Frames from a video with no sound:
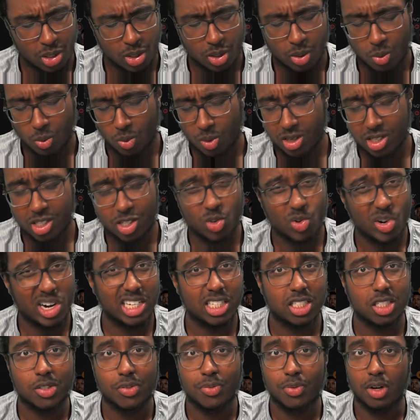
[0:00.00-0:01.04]
Worst
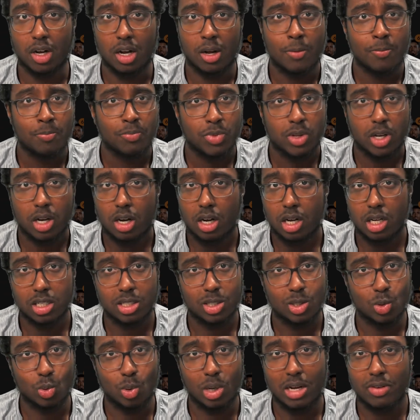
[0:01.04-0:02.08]
transfer
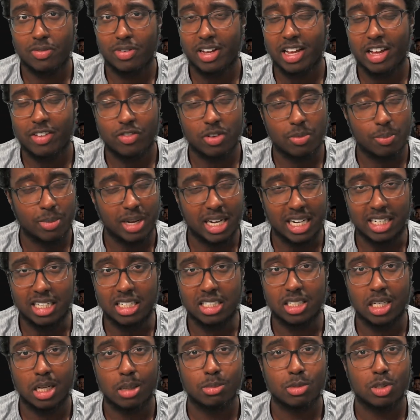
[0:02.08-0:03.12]
Arsenal have ever made in
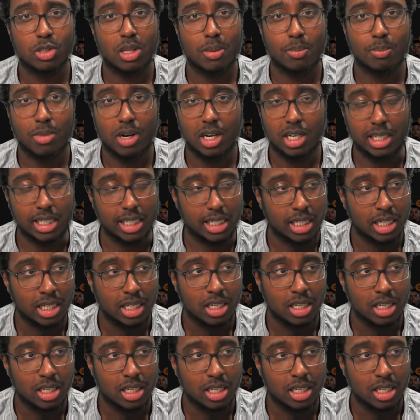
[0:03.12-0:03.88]
terms of the money.